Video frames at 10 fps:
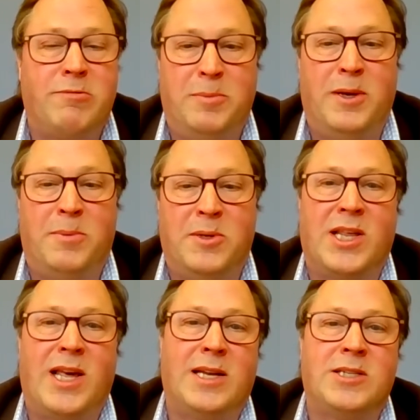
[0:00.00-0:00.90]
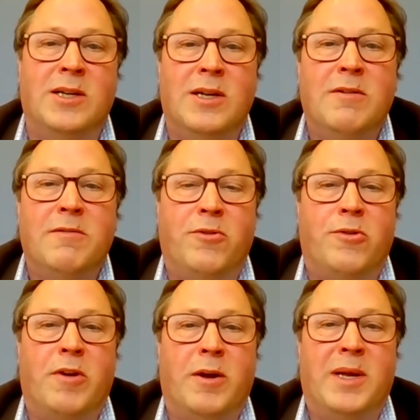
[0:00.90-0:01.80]
repurpose that
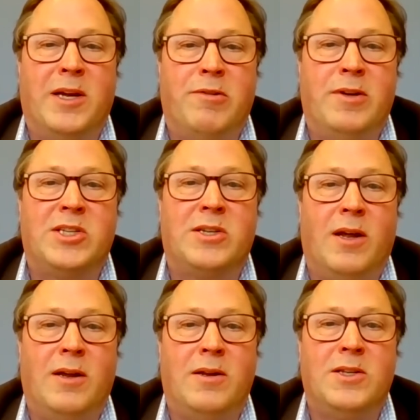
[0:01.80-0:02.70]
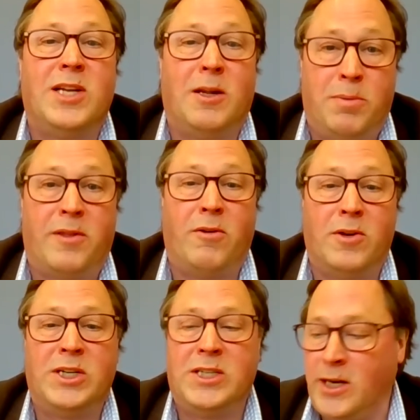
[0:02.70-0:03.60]
for increased cell
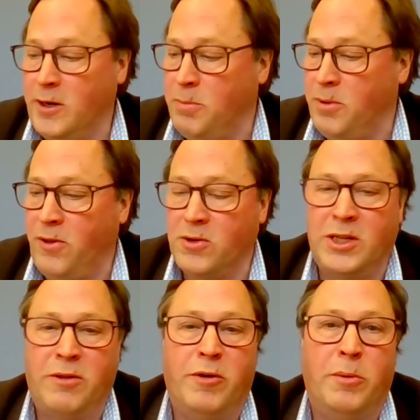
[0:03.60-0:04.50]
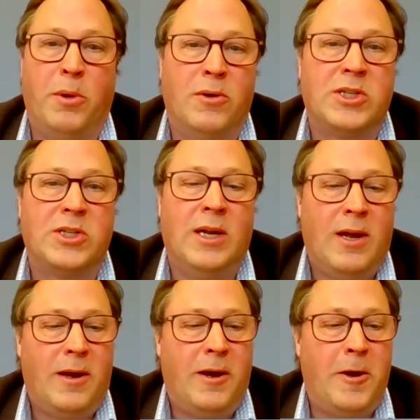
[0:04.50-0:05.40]
pathology throughput.
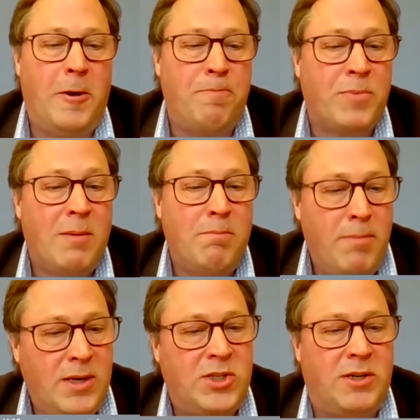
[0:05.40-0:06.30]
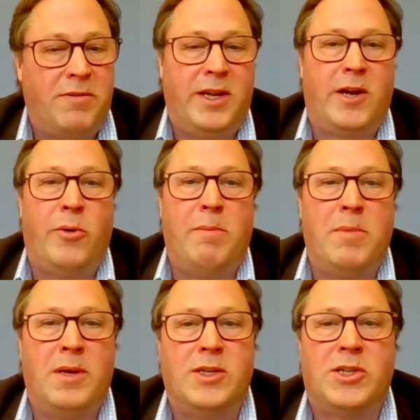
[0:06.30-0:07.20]
Most of the
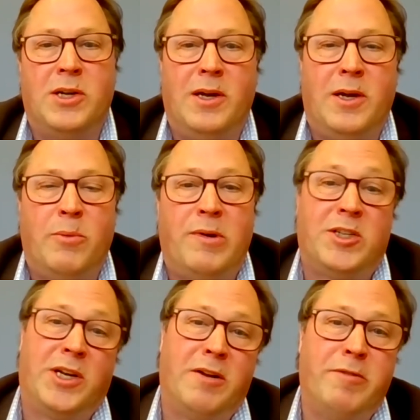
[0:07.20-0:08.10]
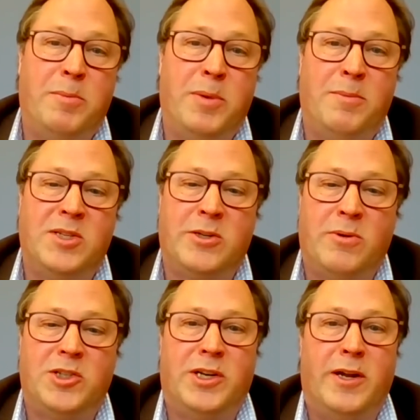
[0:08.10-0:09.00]
equipment actually been repurposed to
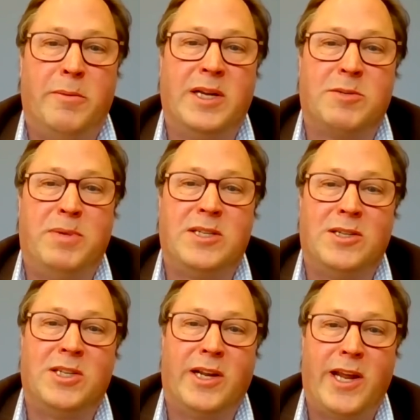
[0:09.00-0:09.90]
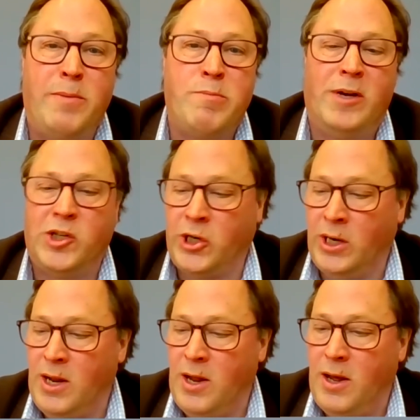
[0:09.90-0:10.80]
our genomics business in Cambridge.
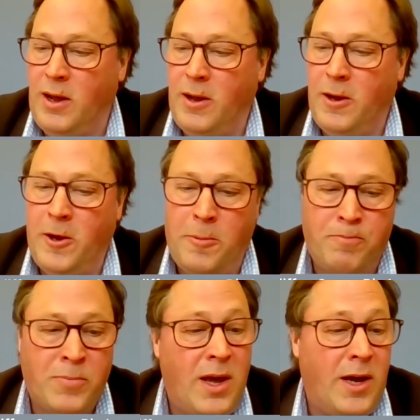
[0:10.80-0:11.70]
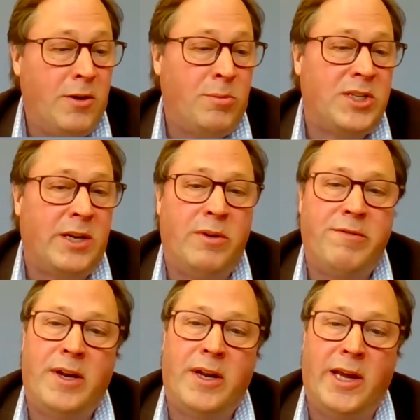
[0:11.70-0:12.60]
And obviously, we're
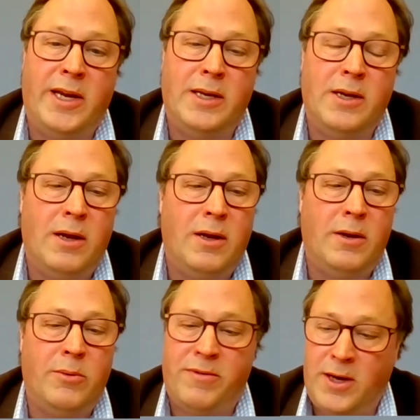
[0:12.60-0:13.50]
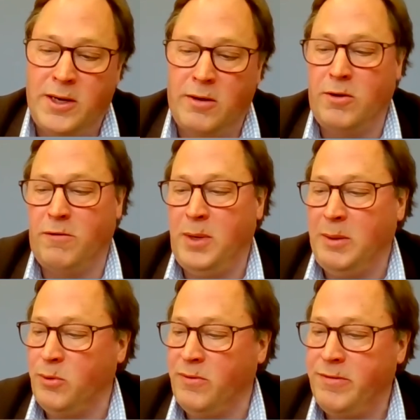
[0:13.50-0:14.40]
very keen. We've had a lot of
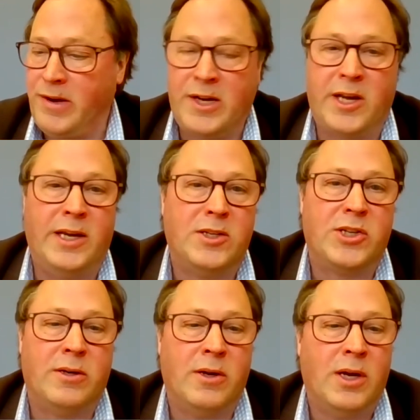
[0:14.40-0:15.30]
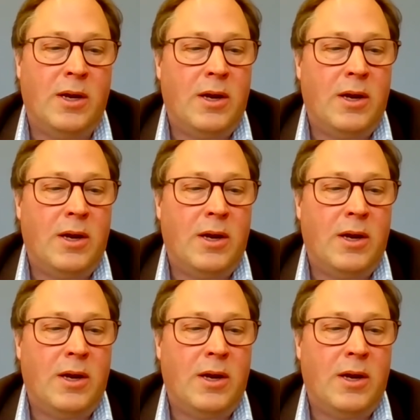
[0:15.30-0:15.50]
people very keen to